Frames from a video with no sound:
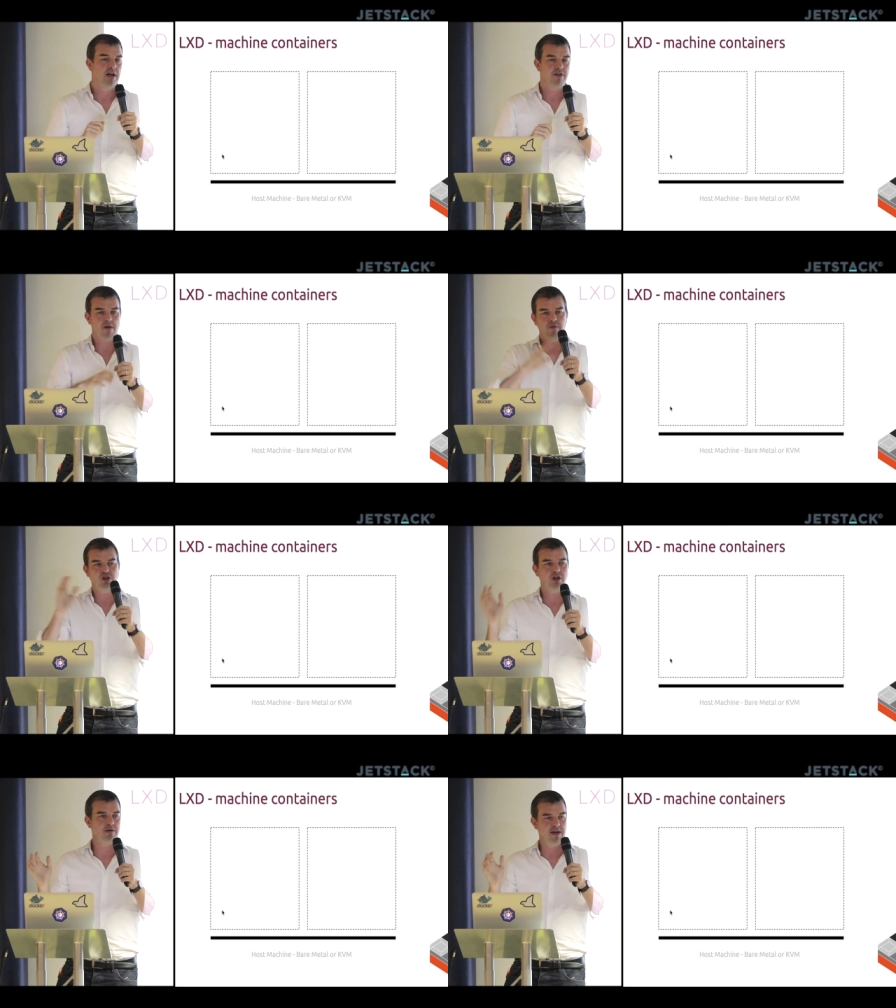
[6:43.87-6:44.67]
some of
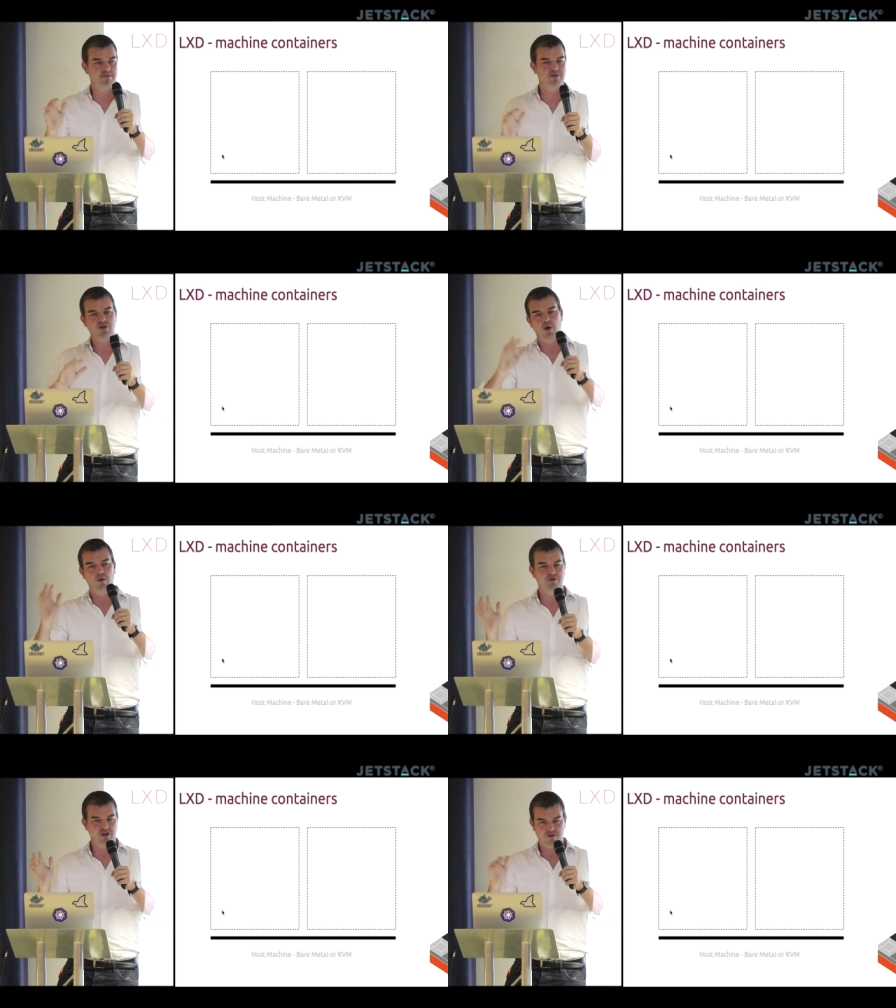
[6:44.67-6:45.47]
which are going to be
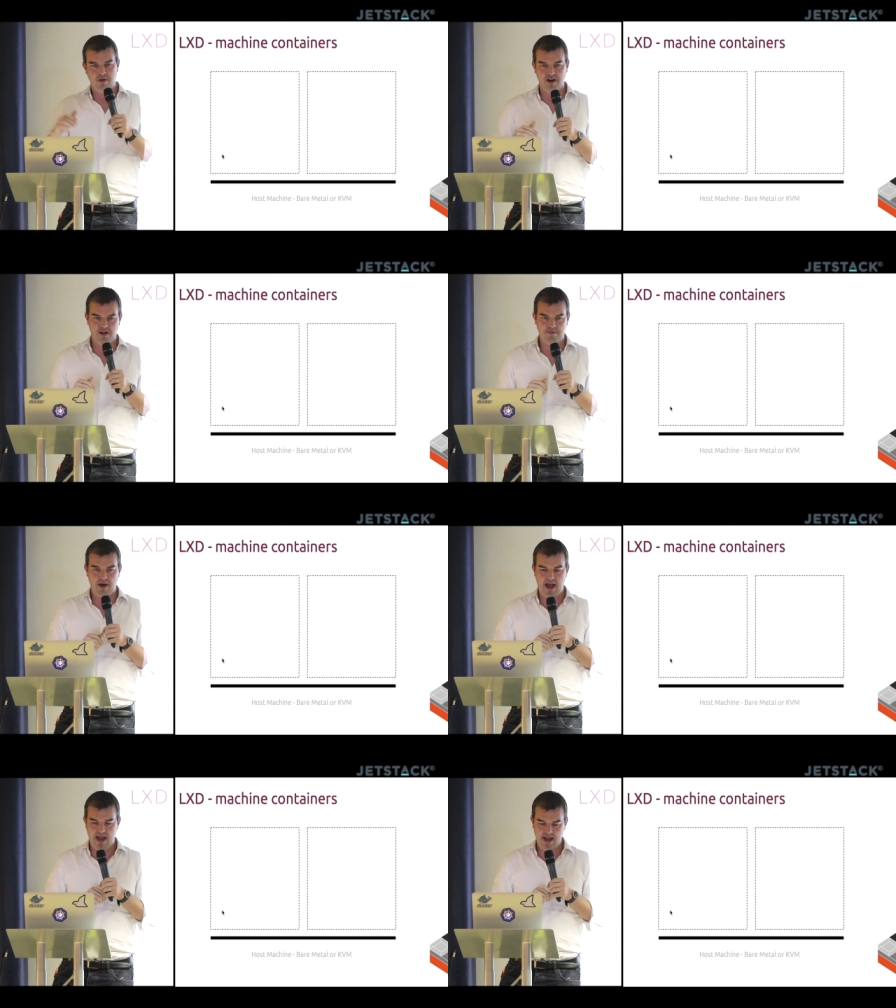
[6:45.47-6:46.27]
solved just from at
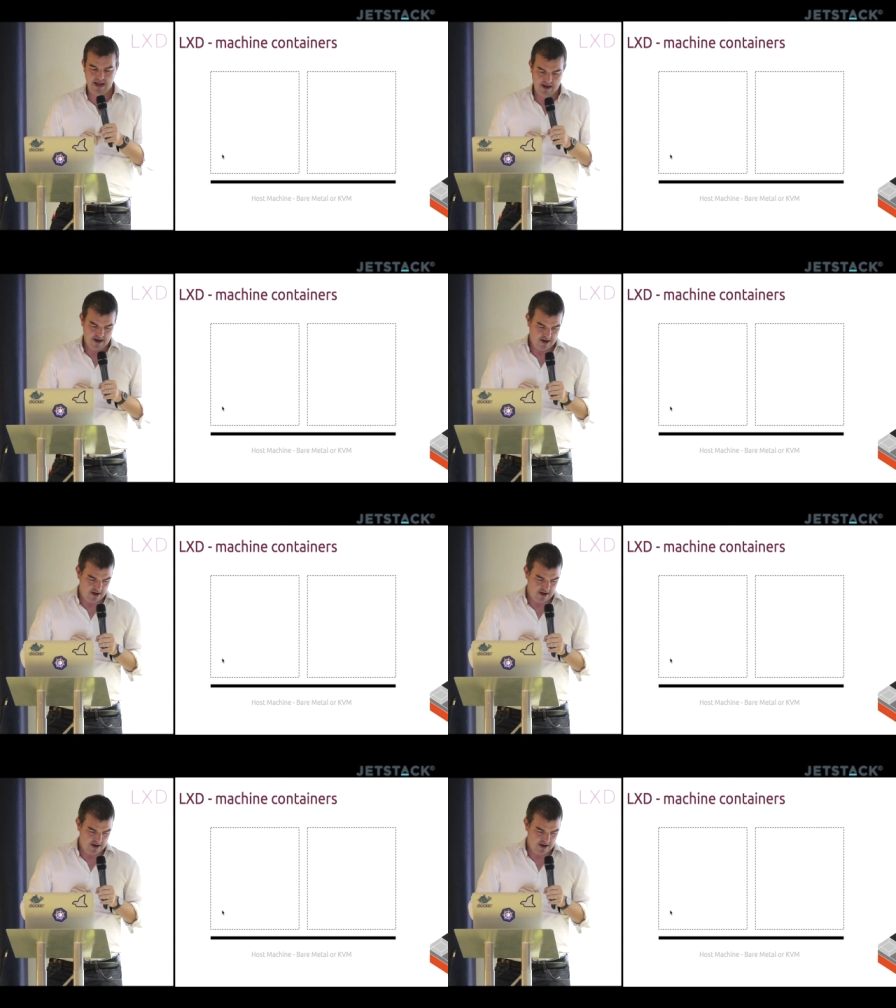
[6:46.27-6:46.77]
a